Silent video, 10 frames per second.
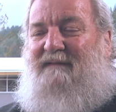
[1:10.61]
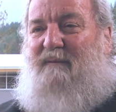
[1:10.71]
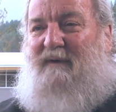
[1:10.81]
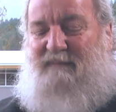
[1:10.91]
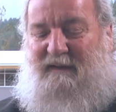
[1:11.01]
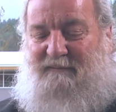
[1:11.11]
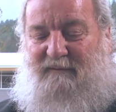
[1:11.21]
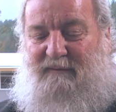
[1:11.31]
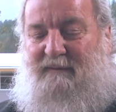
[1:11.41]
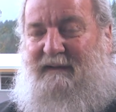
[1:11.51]
They want
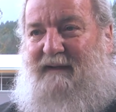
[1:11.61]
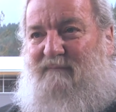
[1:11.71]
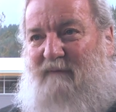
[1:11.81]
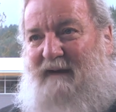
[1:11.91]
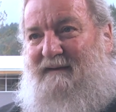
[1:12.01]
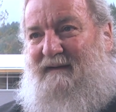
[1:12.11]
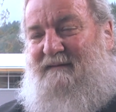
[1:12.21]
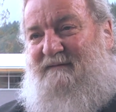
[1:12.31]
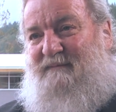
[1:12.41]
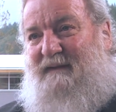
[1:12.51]
people who can write
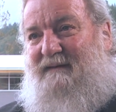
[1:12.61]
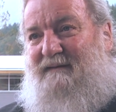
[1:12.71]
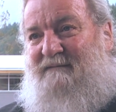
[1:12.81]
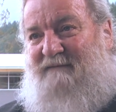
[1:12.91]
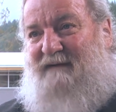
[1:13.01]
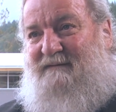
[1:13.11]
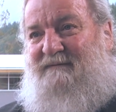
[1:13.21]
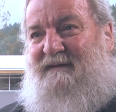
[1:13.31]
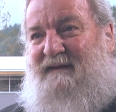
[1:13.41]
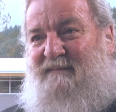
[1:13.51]
and speak
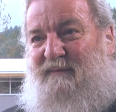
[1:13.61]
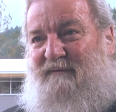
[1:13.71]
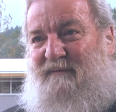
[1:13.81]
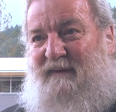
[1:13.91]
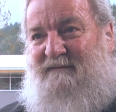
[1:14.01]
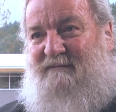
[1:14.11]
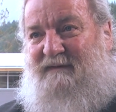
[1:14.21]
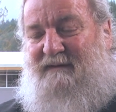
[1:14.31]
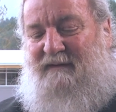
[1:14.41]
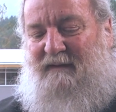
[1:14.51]
effectively and
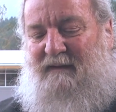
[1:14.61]
persuasively. Mm.